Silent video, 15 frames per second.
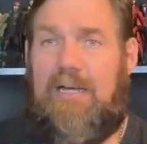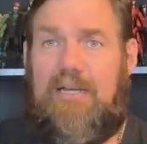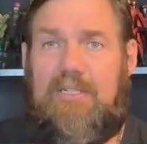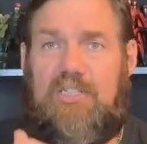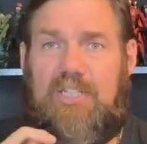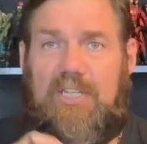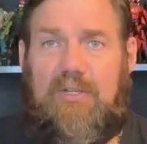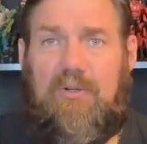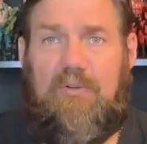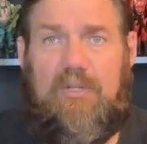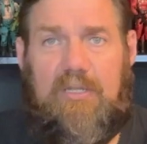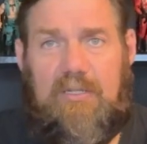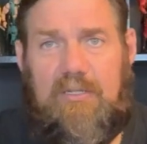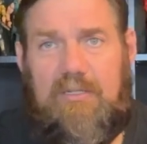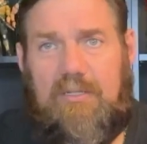shield,
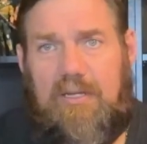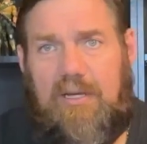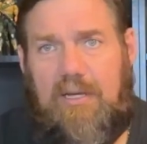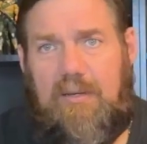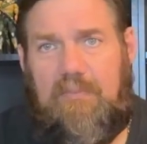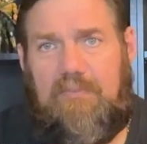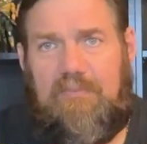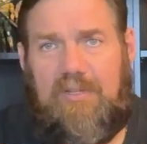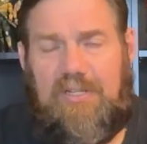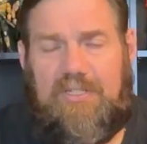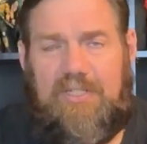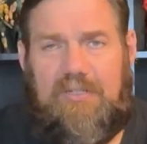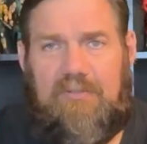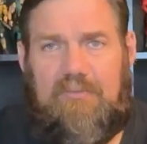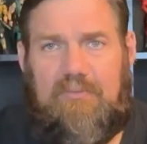not
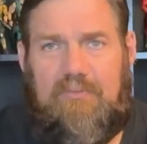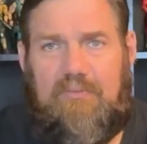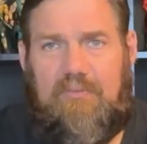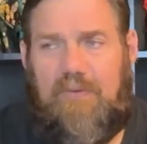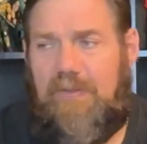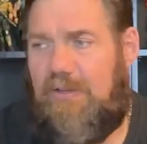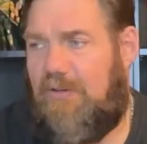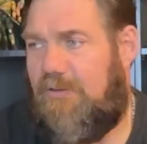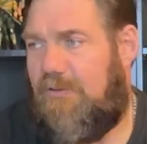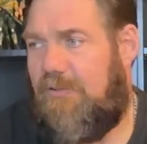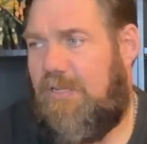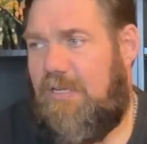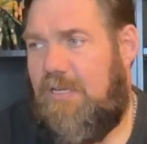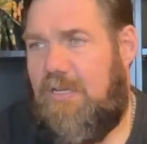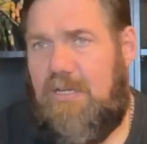shield, what are they called?
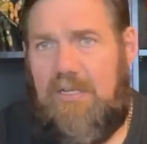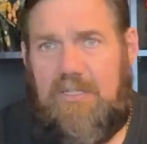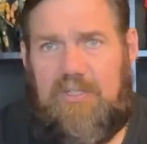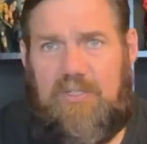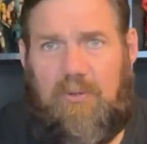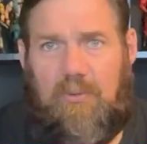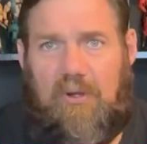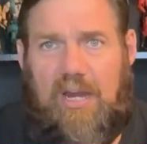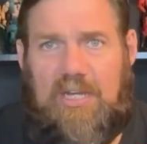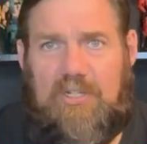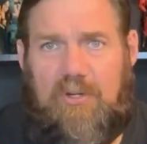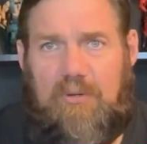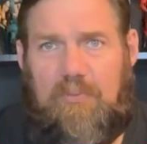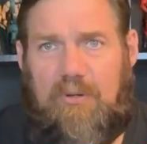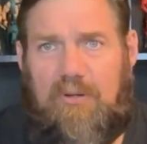Steel Brigade
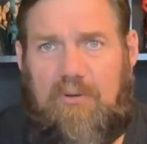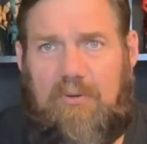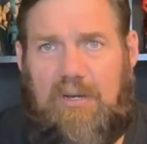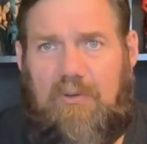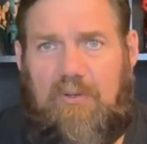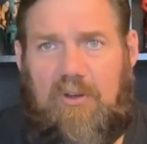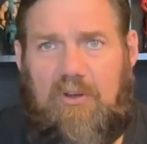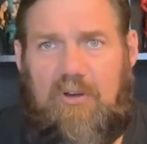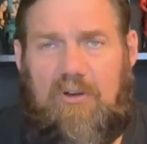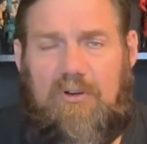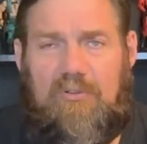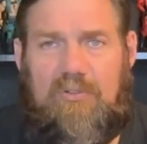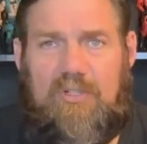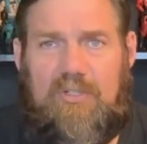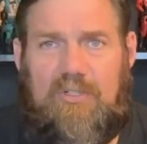Trooper, or whatever
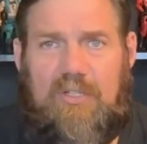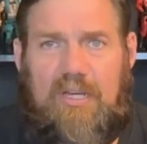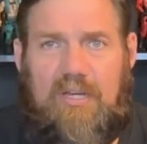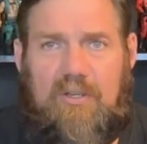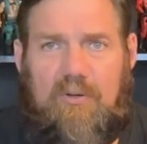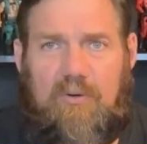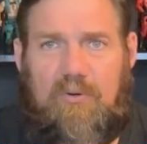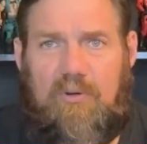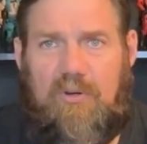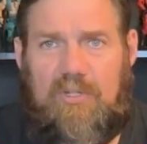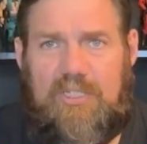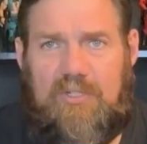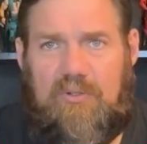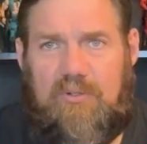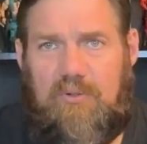they're called,
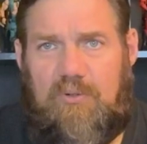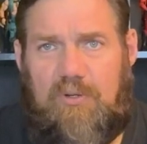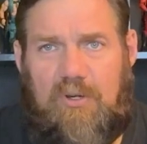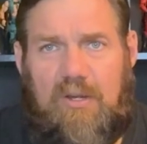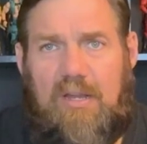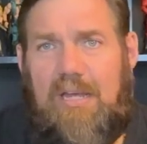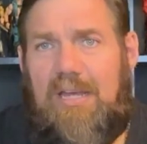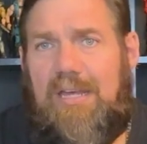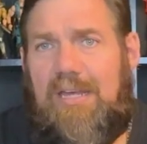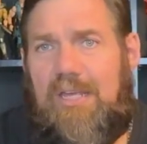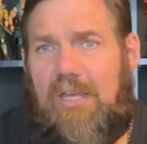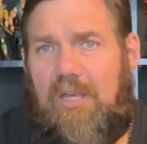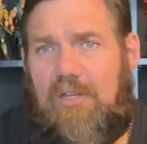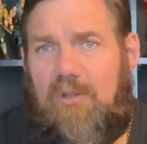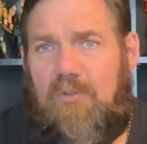Steel Corps.
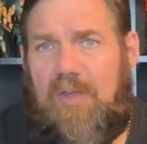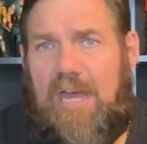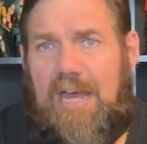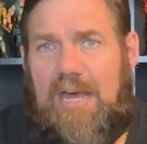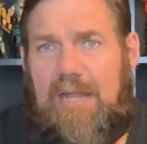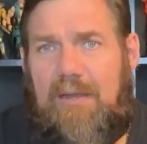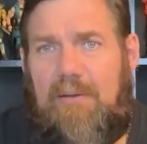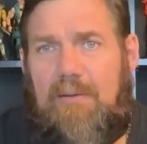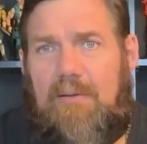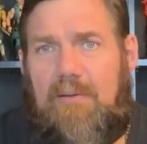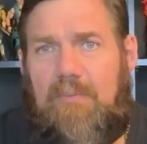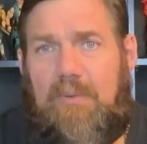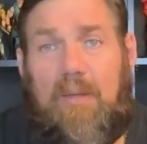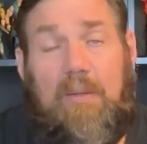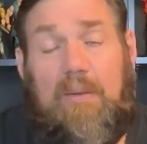You can do that.
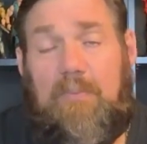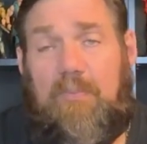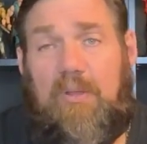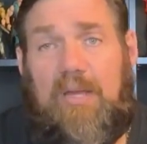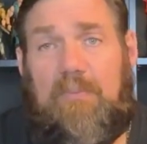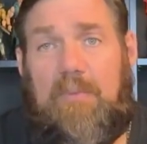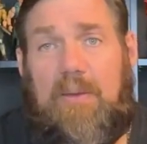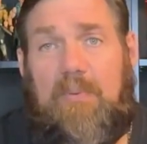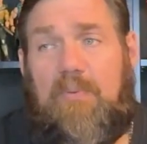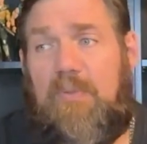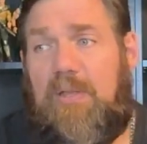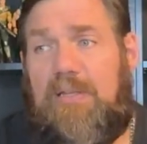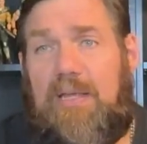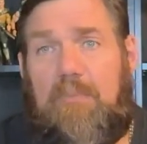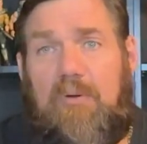Maybe put
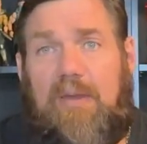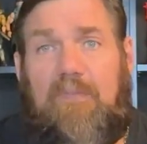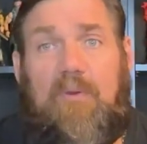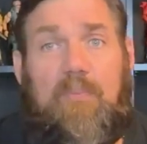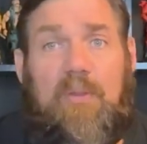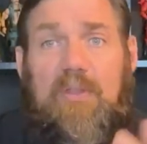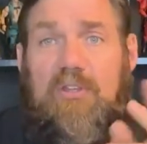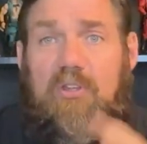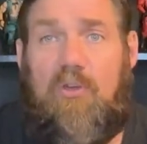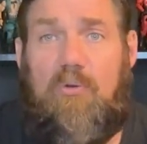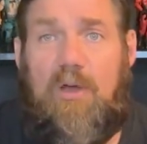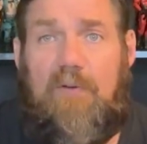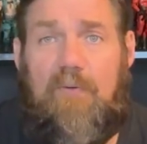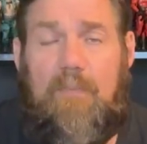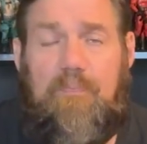the double. If you put the 2
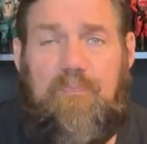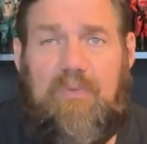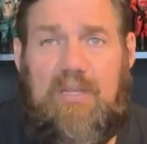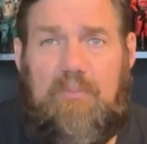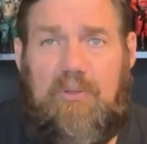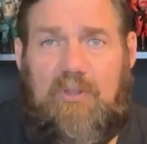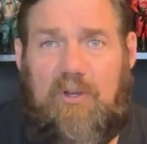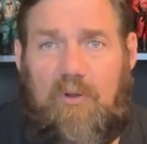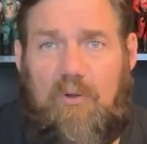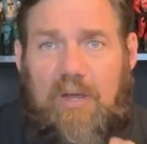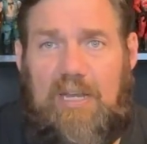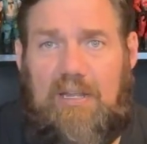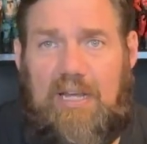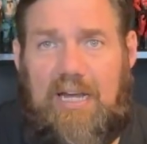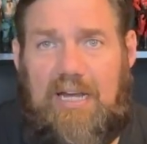of them, put the girl and
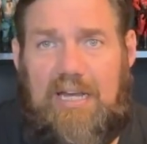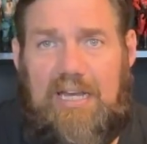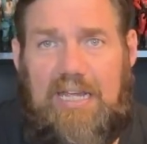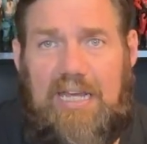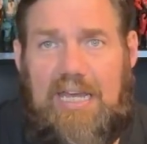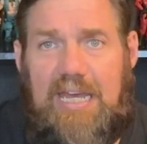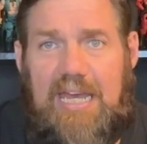the guy,